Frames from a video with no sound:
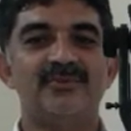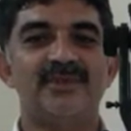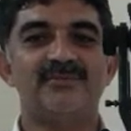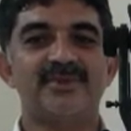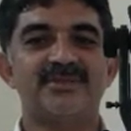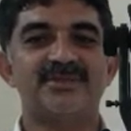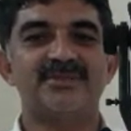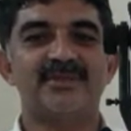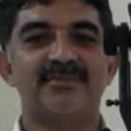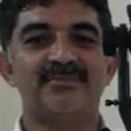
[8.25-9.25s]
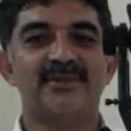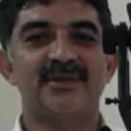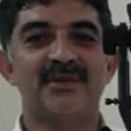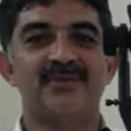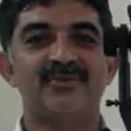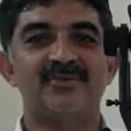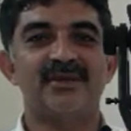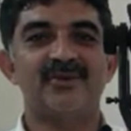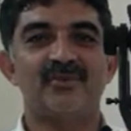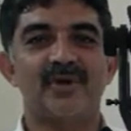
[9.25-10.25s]
the first chapter in
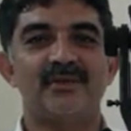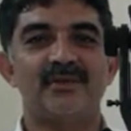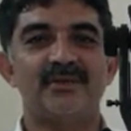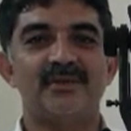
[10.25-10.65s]
unit 1,